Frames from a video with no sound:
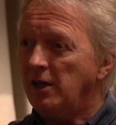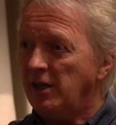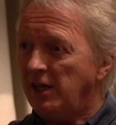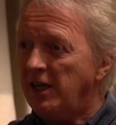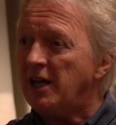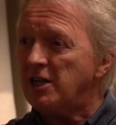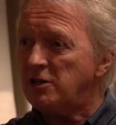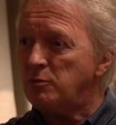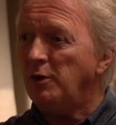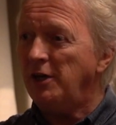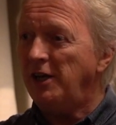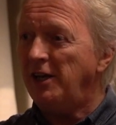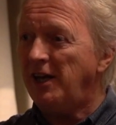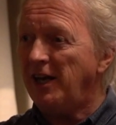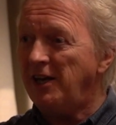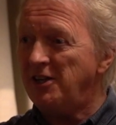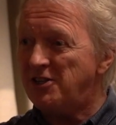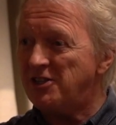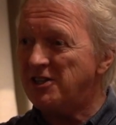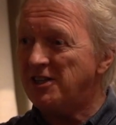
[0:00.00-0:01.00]
yes, we need
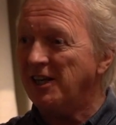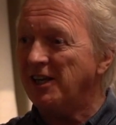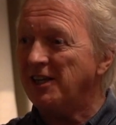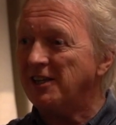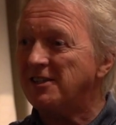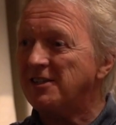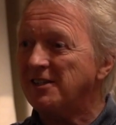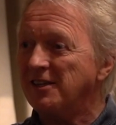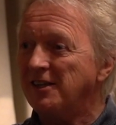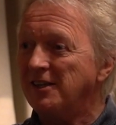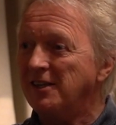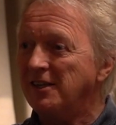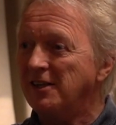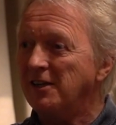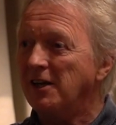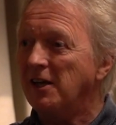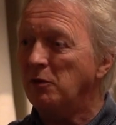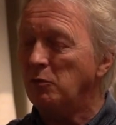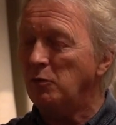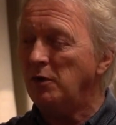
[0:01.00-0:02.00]
instinct,
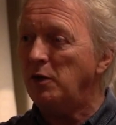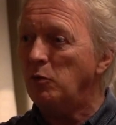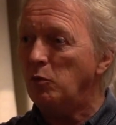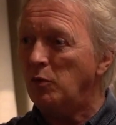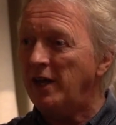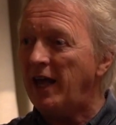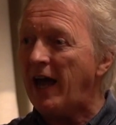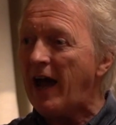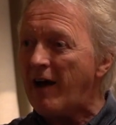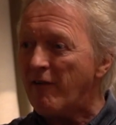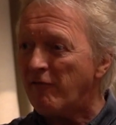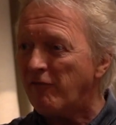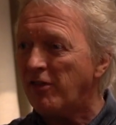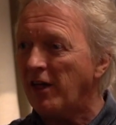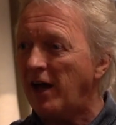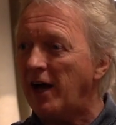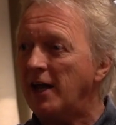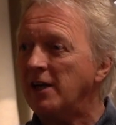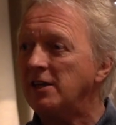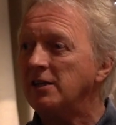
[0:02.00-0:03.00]
and we have
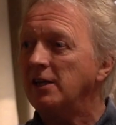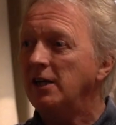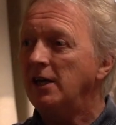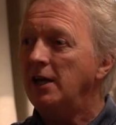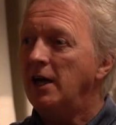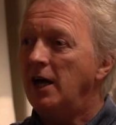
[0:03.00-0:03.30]
that,